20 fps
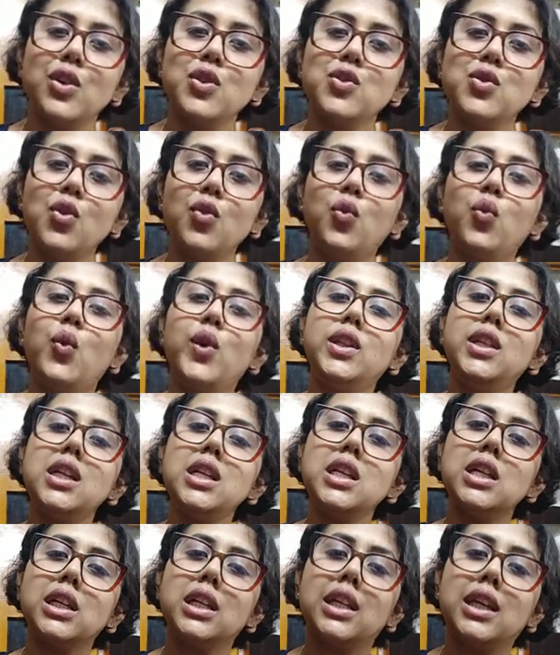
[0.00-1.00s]
So
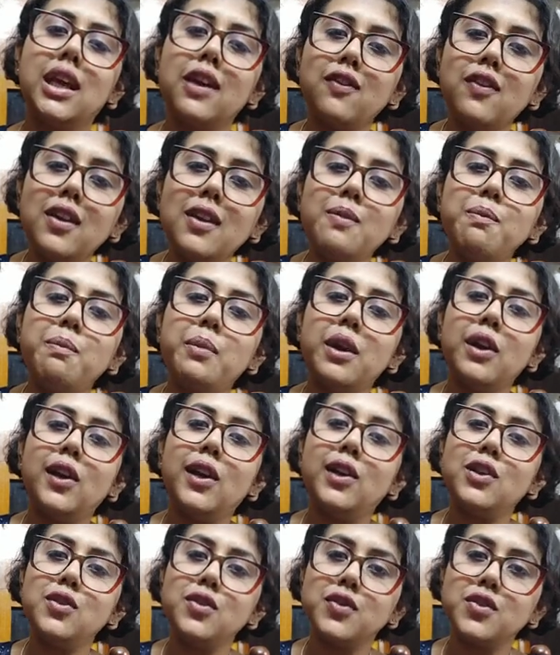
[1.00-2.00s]
within a given
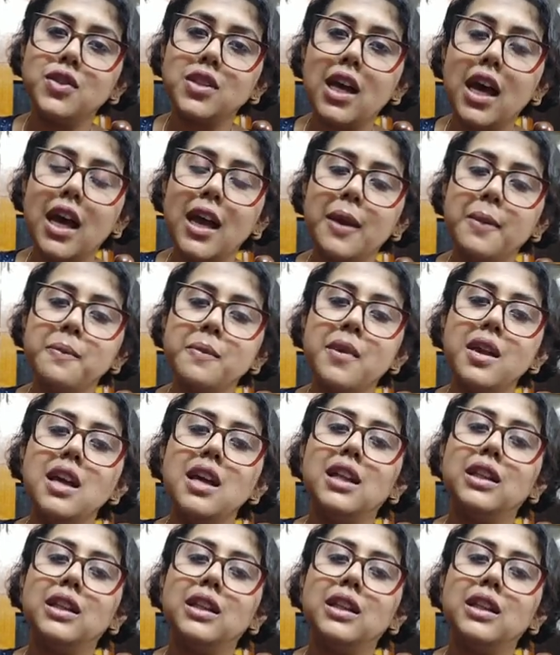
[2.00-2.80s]
period of time,